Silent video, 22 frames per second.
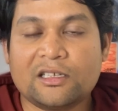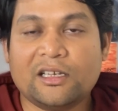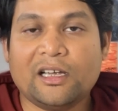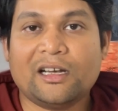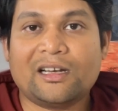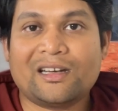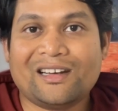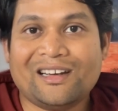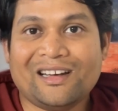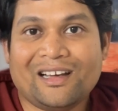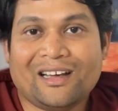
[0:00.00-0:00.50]

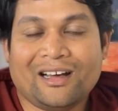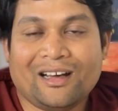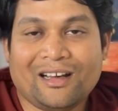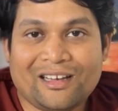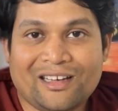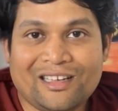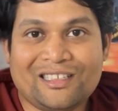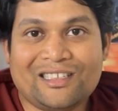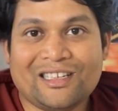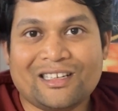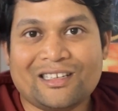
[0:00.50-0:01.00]
get
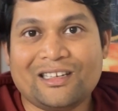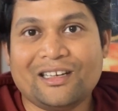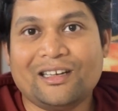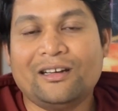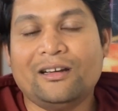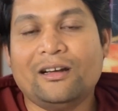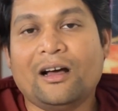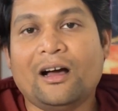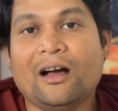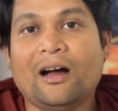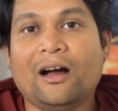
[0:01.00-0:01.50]

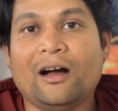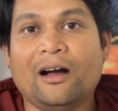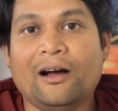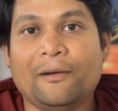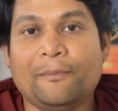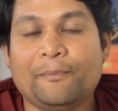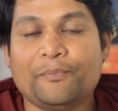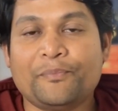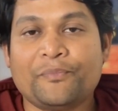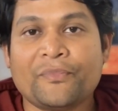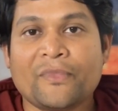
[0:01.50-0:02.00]
rejected,
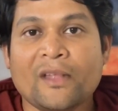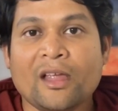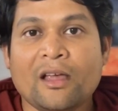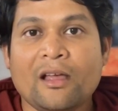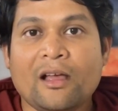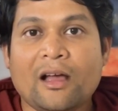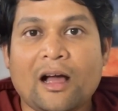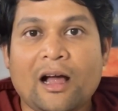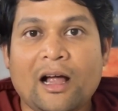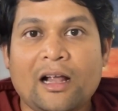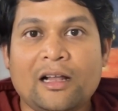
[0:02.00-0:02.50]

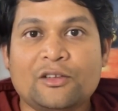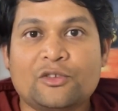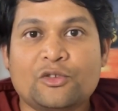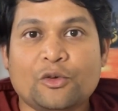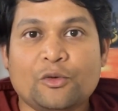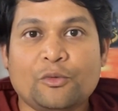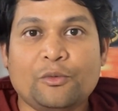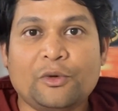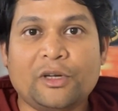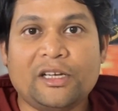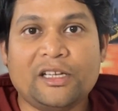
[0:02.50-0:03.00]
and
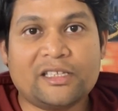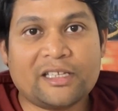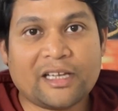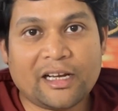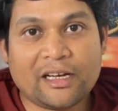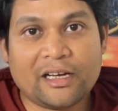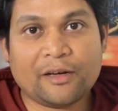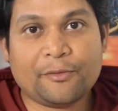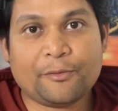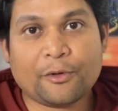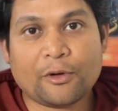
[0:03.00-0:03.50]
so we
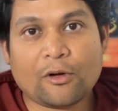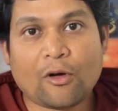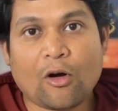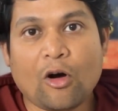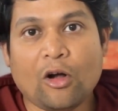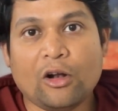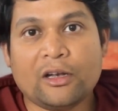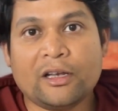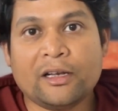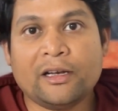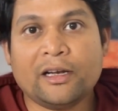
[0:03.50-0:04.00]
decided for
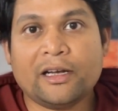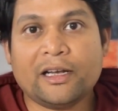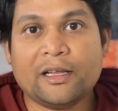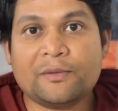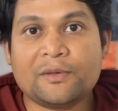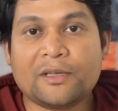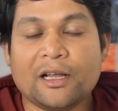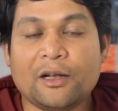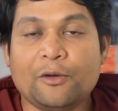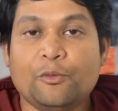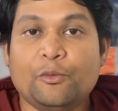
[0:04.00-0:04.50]

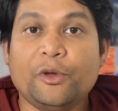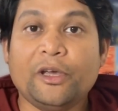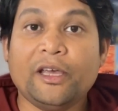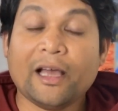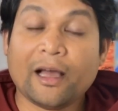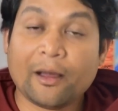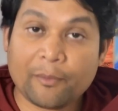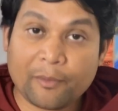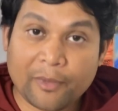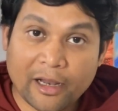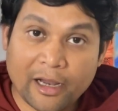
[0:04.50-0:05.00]
alternatives and we
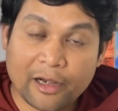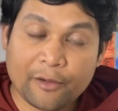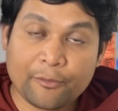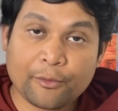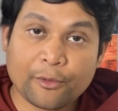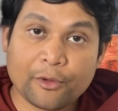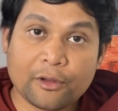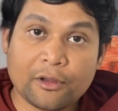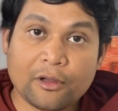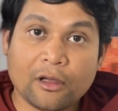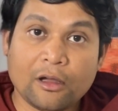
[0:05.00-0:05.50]
applied
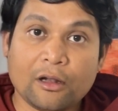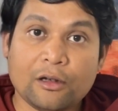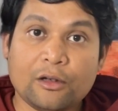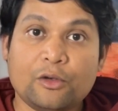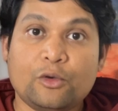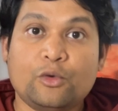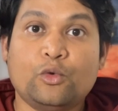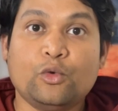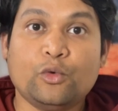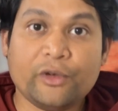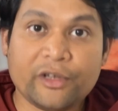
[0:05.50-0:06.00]
for the
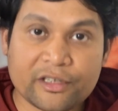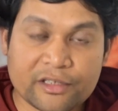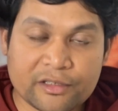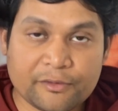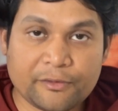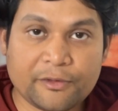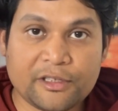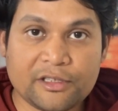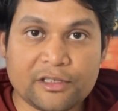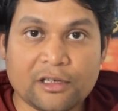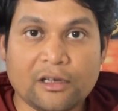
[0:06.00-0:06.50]
tourist
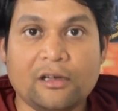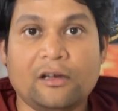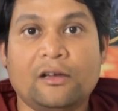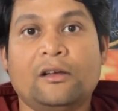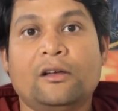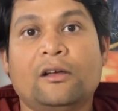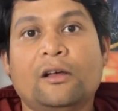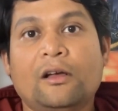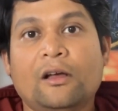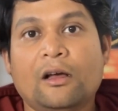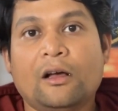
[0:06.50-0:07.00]
visa,
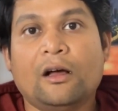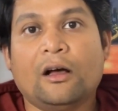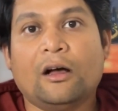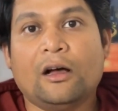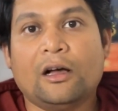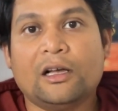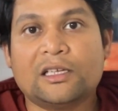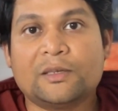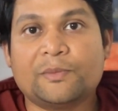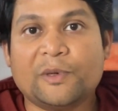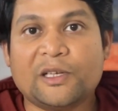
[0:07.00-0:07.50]

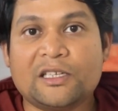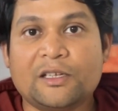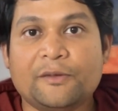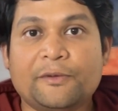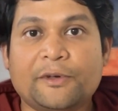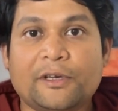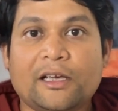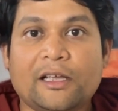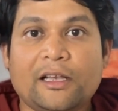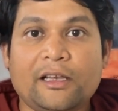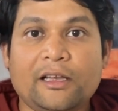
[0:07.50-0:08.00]

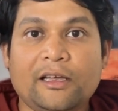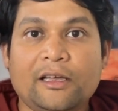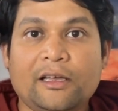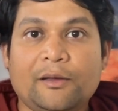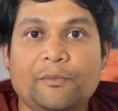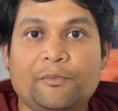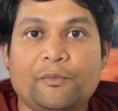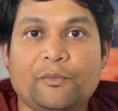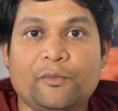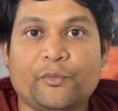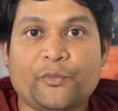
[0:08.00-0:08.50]

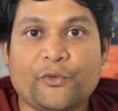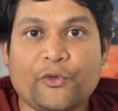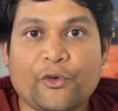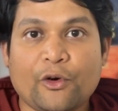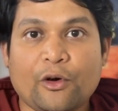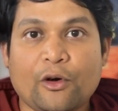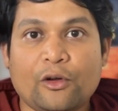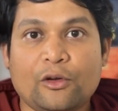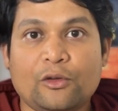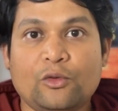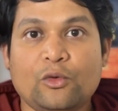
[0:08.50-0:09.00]
specifically
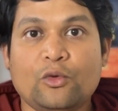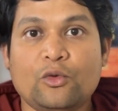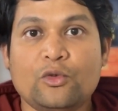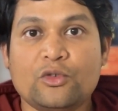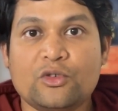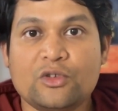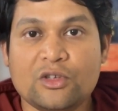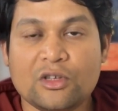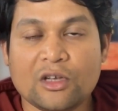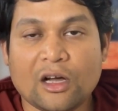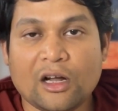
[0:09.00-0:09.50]
for
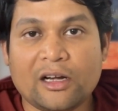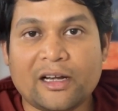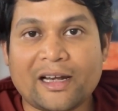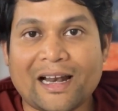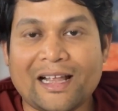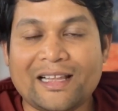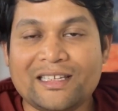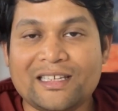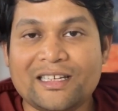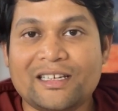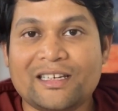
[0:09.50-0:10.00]
those
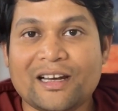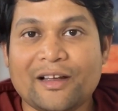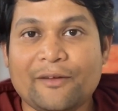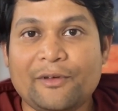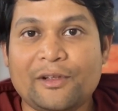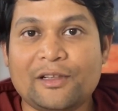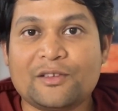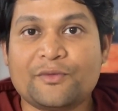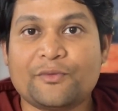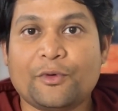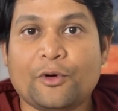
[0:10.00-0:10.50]
transit
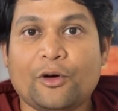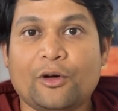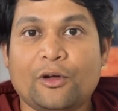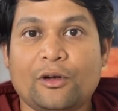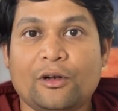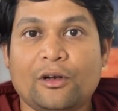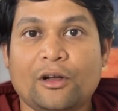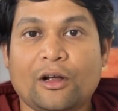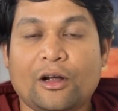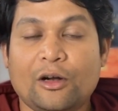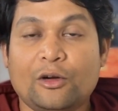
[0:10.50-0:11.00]
travels
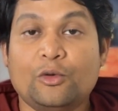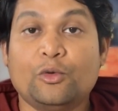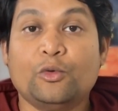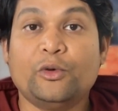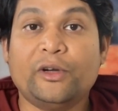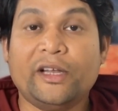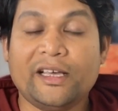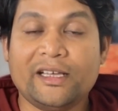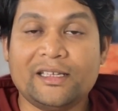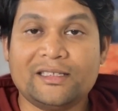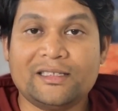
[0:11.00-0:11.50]
for
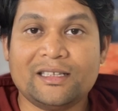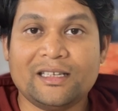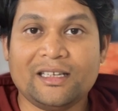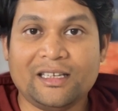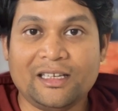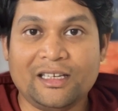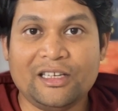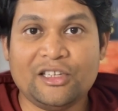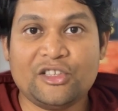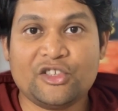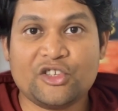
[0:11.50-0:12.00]
2 days
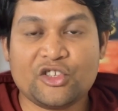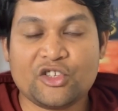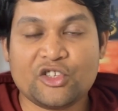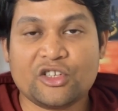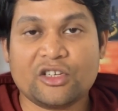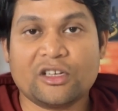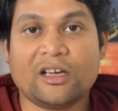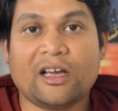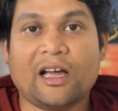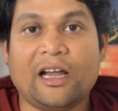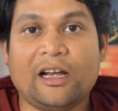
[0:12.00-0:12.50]

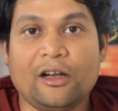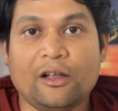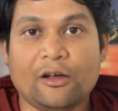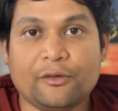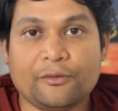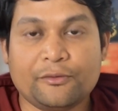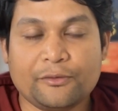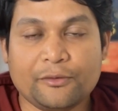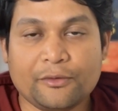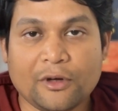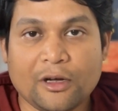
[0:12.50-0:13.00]
each kind
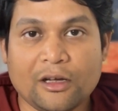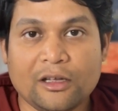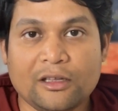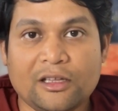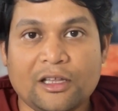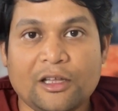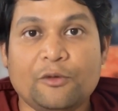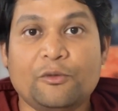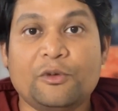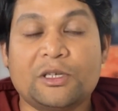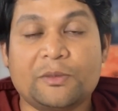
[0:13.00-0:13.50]
of
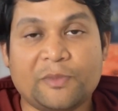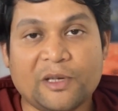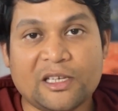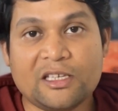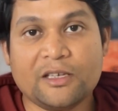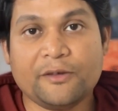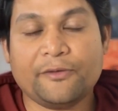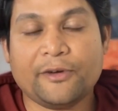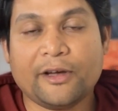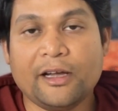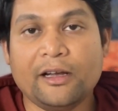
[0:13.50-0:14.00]
thing we
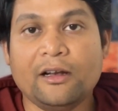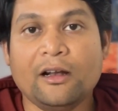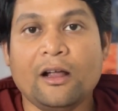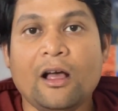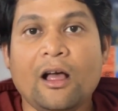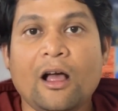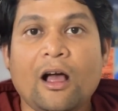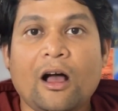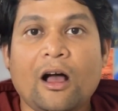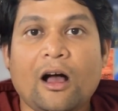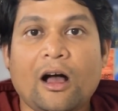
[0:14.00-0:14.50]
specified.
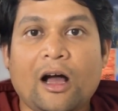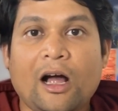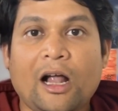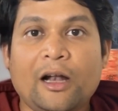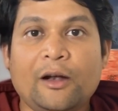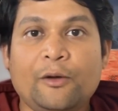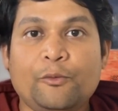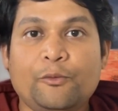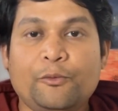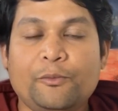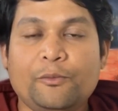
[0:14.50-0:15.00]

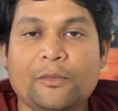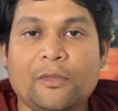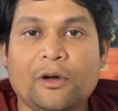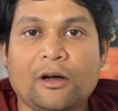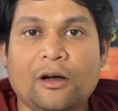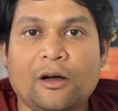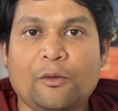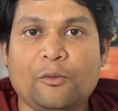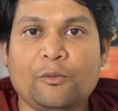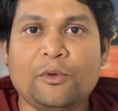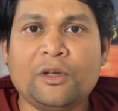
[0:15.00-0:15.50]
And
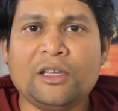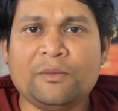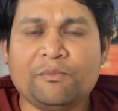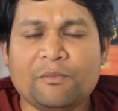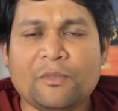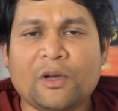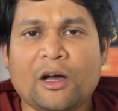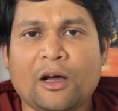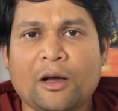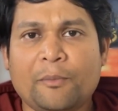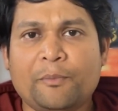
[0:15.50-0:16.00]
we
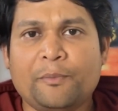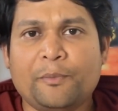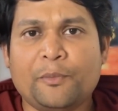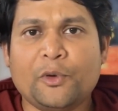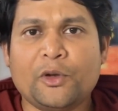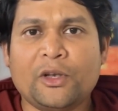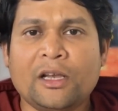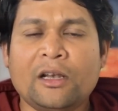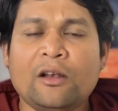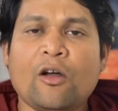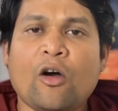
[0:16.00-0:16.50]

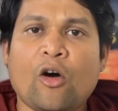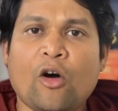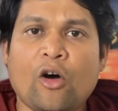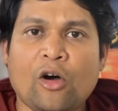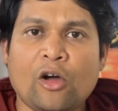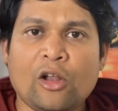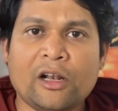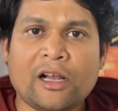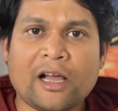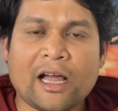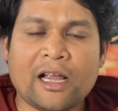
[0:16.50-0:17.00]
put in
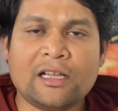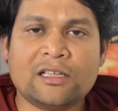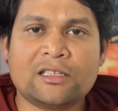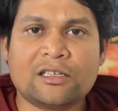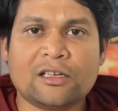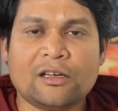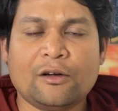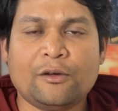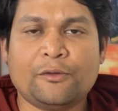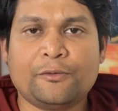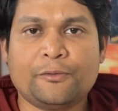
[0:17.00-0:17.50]
all
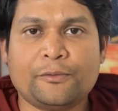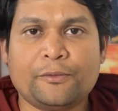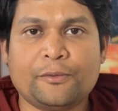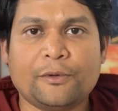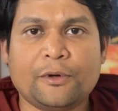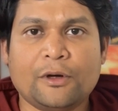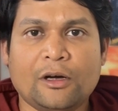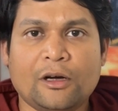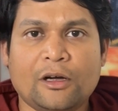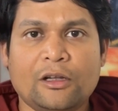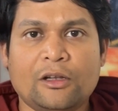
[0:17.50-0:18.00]
kinds of
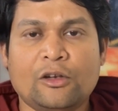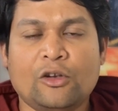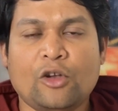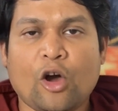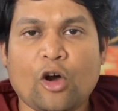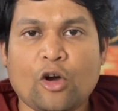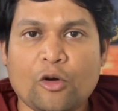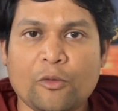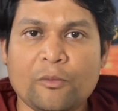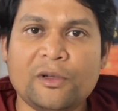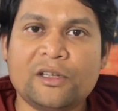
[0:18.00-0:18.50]

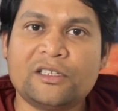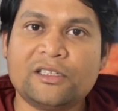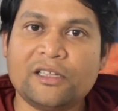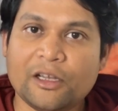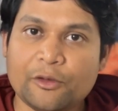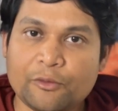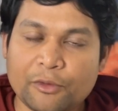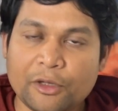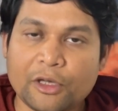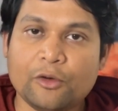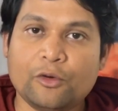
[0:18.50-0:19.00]
documents
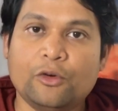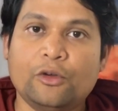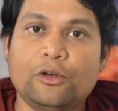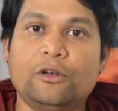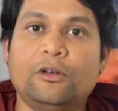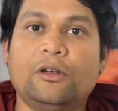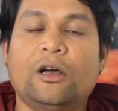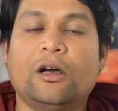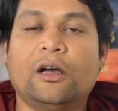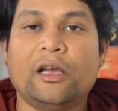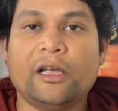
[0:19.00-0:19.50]
that we
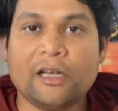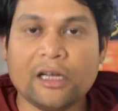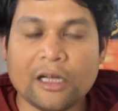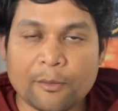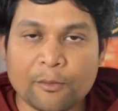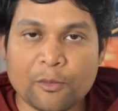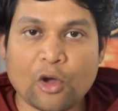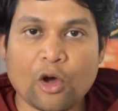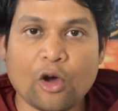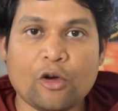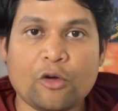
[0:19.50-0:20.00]
could:
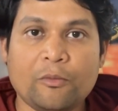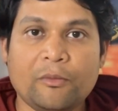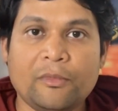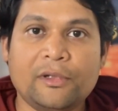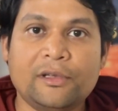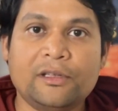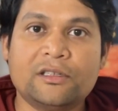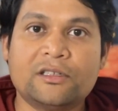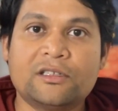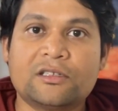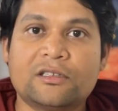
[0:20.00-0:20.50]
income
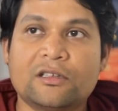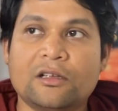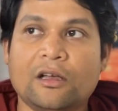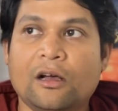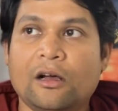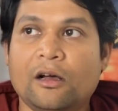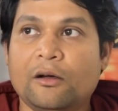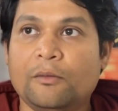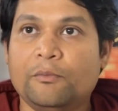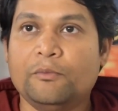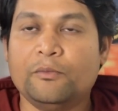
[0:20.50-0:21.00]
documents,
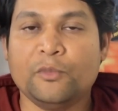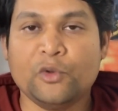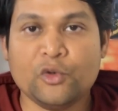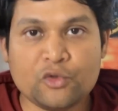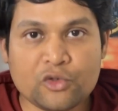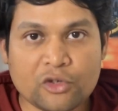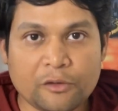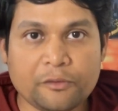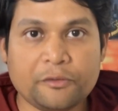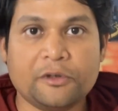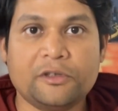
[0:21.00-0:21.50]

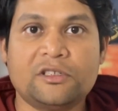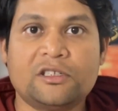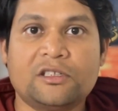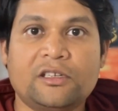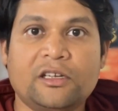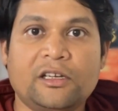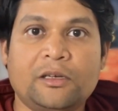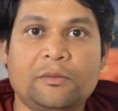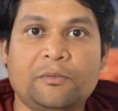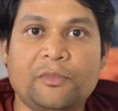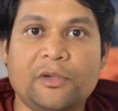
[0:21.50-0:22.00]
mutual fund
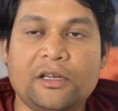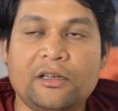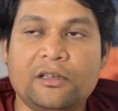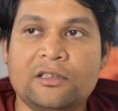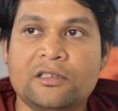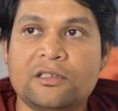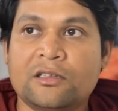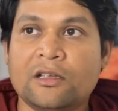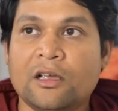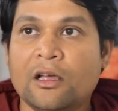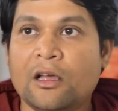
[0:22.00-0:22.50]

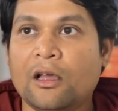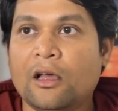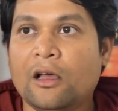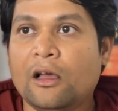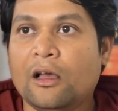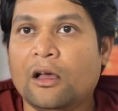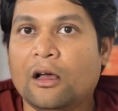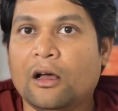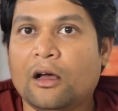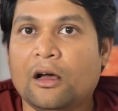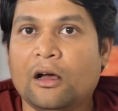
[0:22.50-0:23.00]
statements,
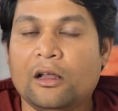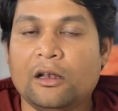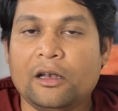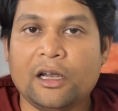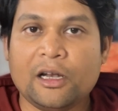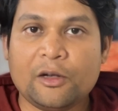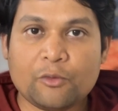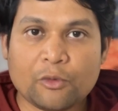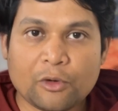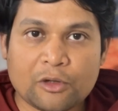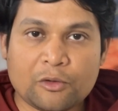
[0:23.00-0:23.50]

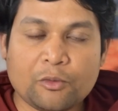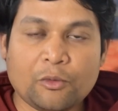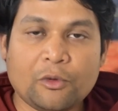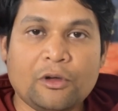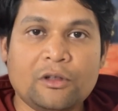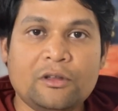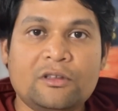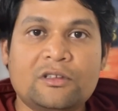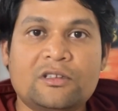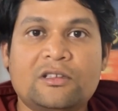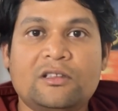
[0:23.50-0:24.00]
net worth
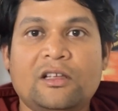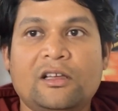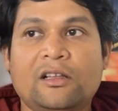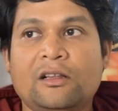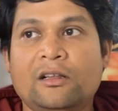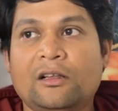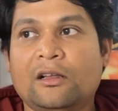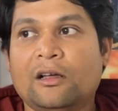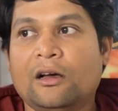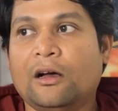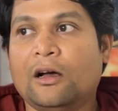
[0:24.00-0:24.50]
ones,
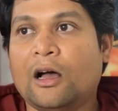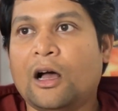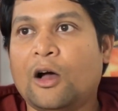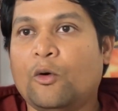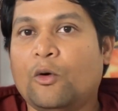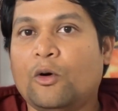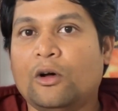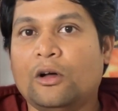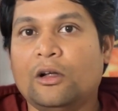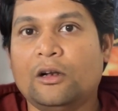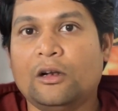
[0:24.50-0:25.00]
then
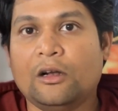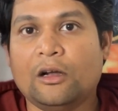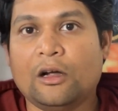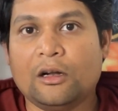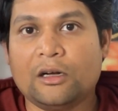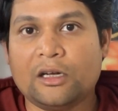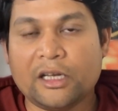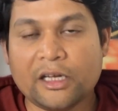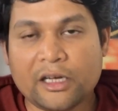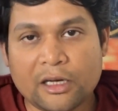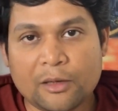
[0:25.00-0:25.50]

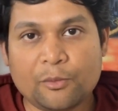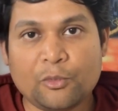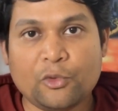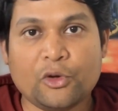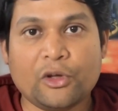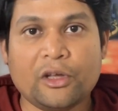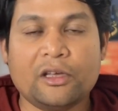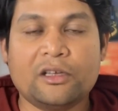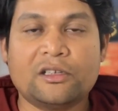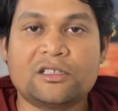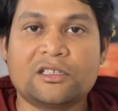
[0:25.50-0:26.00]
our ticket
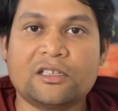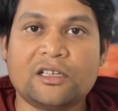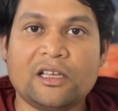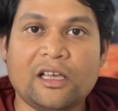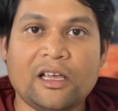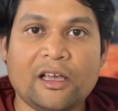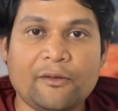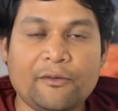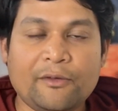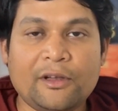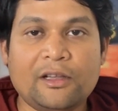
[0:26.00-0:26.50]
bookings,
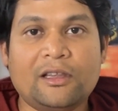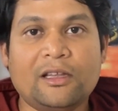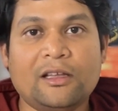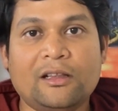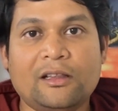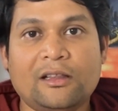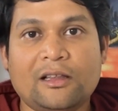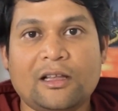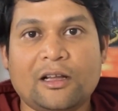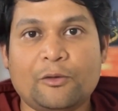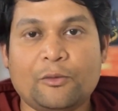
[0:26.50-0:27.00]

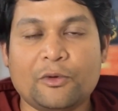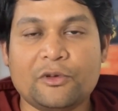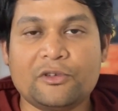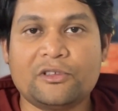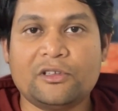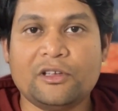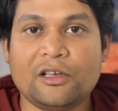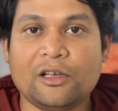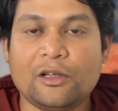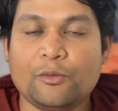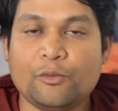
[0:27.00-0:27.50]
everything that
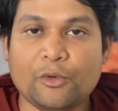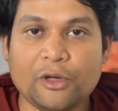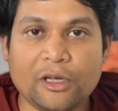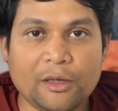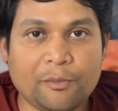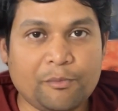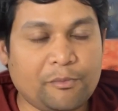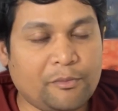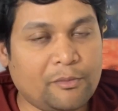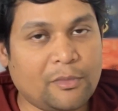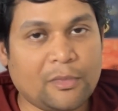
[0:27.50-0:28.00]
was there
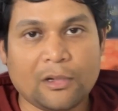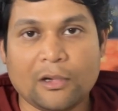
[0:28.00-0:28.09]
we